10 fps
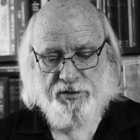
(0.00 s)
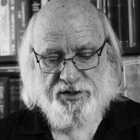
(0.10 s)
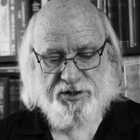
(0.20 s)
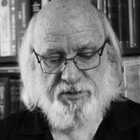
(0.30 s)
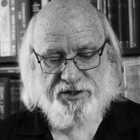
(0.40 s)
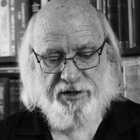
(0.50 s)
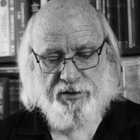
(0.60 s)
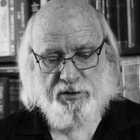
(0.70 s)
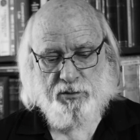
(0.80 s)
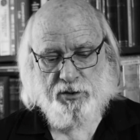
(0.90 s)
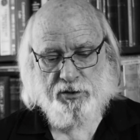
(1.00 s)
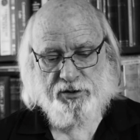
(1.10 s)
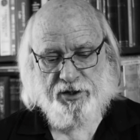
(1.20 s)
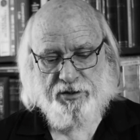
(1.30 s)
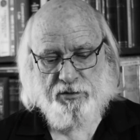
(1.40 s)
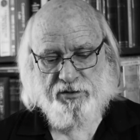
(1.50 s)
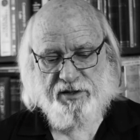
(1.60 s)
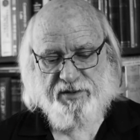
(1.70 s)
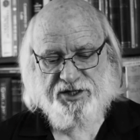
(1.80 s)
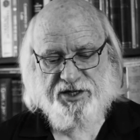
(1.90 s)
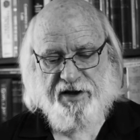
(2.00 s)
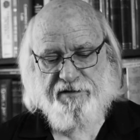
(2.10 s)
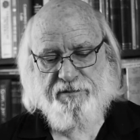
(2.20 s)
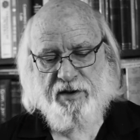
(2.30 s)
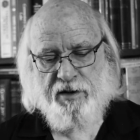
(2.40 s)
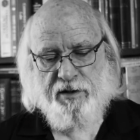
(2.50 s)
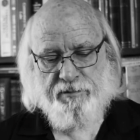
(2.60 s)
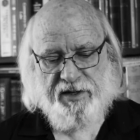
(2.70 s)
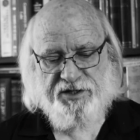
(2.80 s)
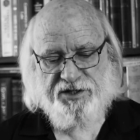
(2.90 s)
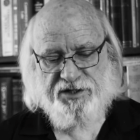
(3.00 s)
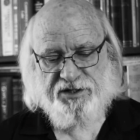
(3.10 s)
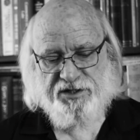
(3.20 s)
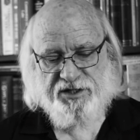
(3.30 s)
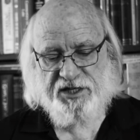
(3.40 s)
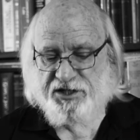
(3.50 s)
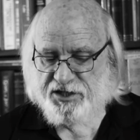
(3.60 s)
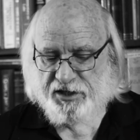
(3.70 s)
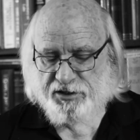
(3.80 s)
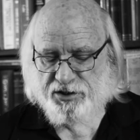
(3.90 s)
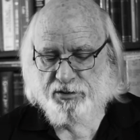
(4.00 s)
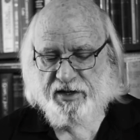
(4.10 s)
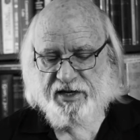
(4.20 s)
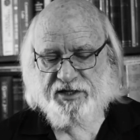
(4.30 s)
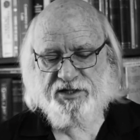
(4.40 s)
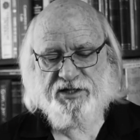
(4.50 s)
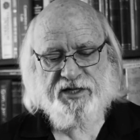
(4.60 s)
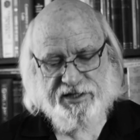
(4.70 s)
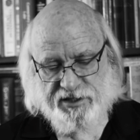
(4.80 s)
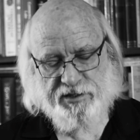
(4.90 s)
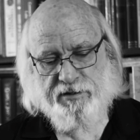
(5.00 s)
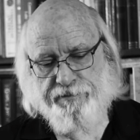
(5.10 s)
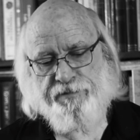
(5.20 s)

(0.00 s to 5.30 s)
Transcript: This material world could only be saved by ceasing to exist.